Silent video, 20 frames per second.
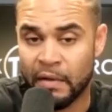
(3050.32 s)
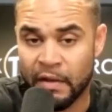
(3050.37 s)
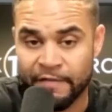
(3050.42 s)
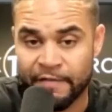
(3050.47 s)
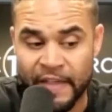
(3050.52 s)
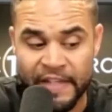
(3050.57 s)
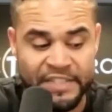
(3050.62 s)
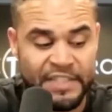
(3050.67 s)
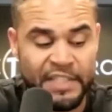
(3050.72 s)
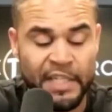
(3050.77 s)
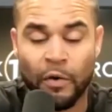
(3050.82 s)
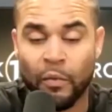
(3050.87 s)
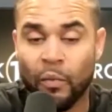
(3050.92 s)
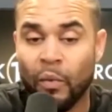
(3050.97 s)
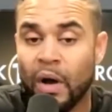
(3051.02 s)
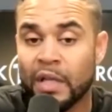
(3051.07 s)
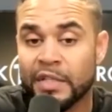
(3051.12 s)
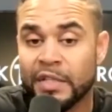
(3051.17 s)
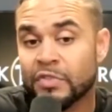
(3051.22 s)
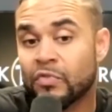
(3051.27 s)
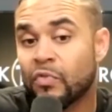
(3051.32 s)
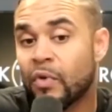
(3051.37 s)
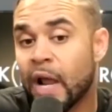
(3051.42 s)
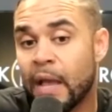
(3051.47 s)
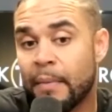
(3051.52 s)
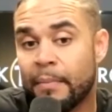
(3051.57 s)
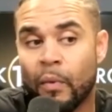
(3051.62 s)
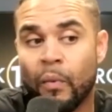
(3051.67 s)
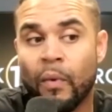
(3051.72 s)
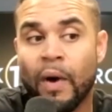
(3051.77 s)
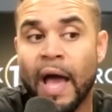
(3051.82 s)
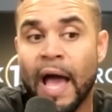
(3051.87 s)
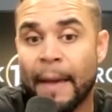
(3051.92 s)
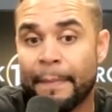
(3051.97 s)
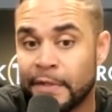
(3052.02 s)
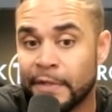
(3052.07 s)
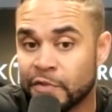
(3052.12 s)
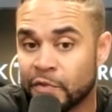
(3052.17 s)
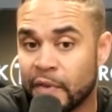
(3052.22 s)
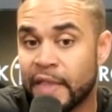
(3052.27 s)
if they see it once, great. But what
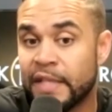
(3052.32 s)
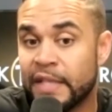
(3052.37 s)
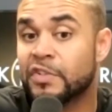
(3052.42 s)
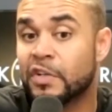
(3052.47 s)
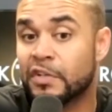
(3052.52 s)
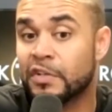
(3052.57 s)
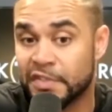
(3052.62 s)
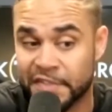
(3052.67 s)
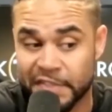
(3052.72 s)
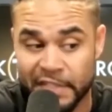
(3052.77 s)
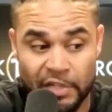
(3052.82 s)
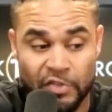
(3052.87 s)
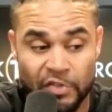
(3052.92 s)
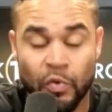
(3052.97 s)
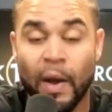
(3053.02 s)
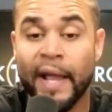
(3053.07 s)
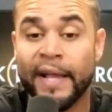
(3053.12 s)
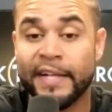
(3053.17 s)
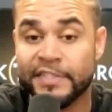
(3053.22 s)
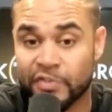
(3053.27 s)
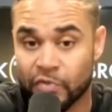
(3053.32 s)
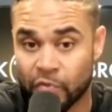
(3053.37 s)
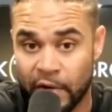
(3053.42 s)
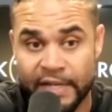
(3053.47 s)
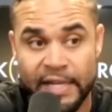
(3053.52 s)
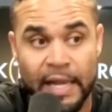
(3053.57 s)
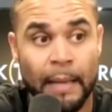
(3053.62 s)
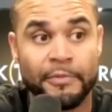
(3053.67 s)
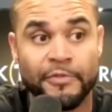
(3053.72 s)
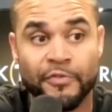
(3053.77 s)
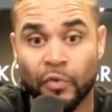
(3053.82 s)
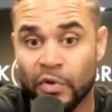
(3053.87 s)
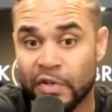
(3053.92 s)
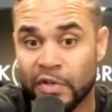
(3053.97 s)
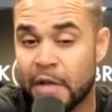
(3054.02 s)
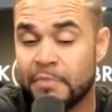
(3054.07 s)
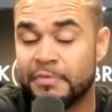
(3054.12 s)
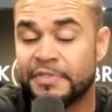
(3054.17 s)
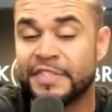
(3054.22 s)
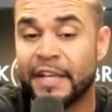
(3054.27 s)
happens when they start to see it twice, three times, four
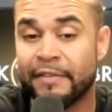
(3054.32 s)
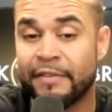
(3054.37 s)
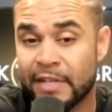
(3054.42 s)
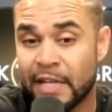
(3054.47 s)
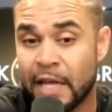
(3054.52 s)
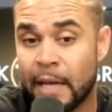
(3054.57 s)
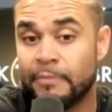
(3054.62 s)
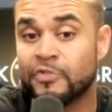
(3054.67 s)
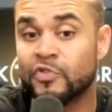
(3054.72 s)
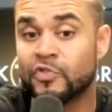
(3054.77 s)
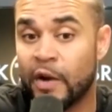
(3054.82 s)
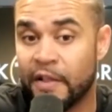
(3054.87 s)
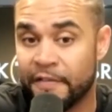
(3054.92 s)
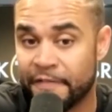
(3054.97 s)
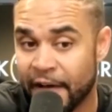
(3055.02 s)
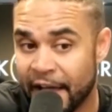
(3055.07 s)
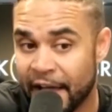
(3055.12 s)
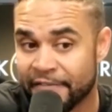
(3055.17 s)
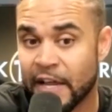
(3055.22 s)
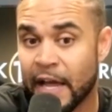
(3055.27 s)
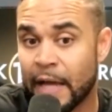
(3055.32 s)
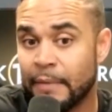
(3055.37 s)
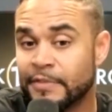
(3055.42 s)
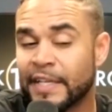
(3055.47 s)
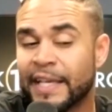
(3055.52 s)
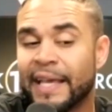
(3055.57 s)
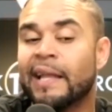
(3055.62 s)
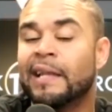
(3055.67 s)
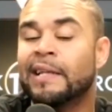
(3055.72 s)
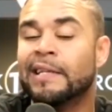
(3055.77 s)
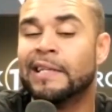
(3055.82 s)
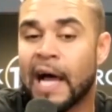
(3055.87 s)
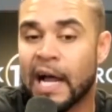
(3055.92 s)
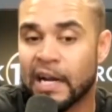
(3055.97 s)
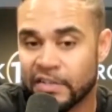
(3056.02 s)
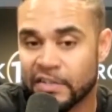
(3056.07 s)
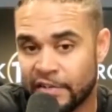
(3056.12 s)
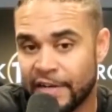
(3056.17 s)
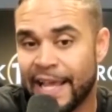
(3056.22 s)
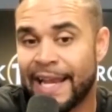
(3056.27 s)
times, seven times, 25 times? They get
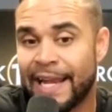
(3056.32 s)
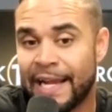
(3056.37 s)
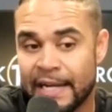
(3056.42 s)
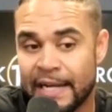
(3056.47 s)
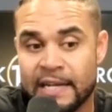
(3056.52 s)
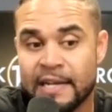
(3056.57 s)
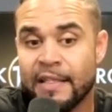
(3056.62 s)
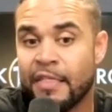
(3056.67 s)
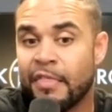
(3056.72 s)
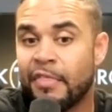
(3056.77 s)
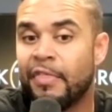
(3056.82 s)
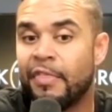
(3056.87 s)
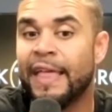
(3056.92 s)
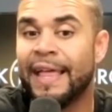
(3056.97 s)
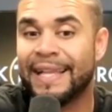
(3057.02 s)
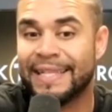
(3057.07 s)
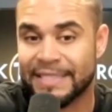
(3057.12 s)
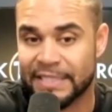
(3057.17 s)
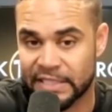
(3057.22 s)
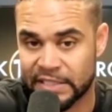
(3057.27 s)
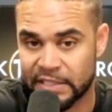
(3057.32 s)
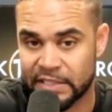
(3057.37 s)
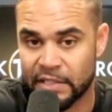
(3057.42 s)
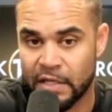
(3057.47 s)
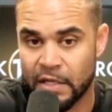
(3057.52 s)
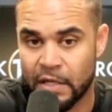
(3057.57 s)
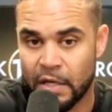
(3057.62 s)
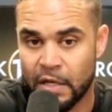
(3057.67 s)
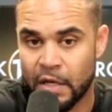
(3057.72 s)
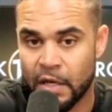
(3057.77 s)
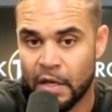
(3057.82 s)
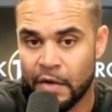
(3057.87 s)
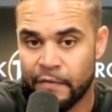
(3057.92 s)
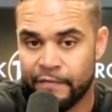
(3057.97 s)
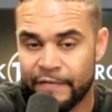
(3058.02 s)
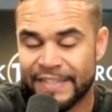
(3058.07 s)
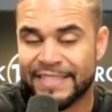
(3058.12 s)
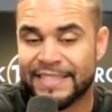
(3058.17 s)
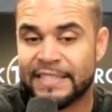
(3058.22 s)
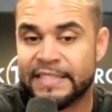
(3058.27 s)
indoctrinated into this
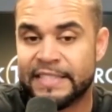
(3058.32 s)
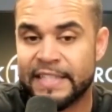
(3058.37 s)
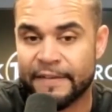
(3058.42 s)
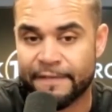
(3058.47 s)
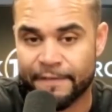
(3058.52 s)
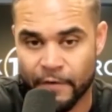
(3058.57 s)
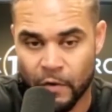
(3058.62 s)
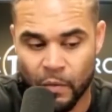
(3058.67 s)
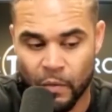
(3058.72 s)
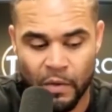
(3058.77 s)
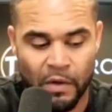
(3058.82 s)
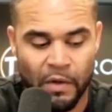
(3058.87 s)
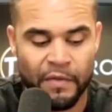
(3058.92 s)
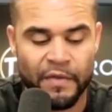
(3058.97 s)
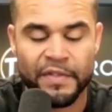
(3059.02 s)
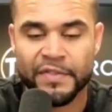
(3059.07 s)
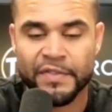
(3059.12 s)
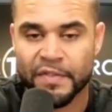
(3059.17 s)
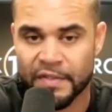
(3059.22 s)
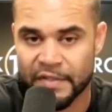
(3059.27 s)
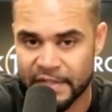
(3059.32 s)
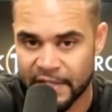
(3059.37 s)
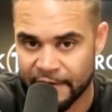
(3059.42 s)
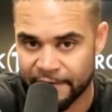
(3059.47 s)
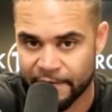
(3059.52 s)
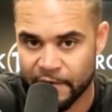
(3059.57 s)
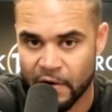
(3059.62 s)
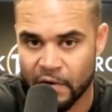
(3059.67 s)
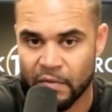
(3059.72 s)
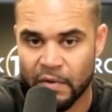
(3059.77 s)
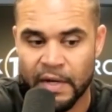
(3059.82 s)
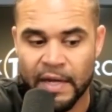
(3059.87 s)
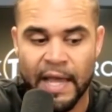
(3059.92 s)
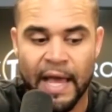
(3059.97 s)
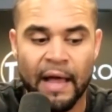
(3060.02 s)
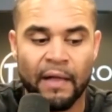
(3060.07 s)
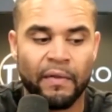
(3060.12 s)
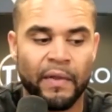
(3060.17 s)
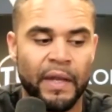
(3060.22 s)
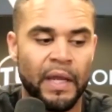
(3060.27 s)
different world, this different
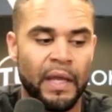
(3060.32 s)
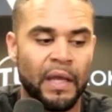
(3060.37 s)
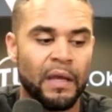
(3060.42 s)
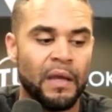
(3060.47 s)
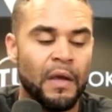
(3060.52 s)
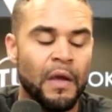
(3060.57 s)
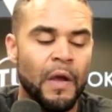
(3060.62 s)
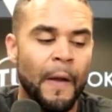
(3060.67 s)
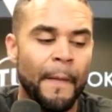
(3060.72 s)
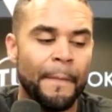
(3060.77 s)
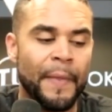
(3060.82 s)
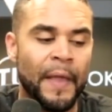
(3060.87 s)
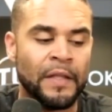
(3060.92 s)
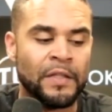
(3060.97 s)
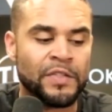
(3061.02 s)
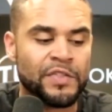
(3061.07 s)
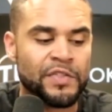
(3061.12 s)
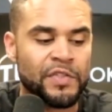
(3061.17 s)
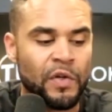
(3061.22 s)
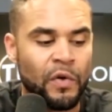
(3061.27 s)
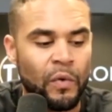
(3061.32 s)
reality. And so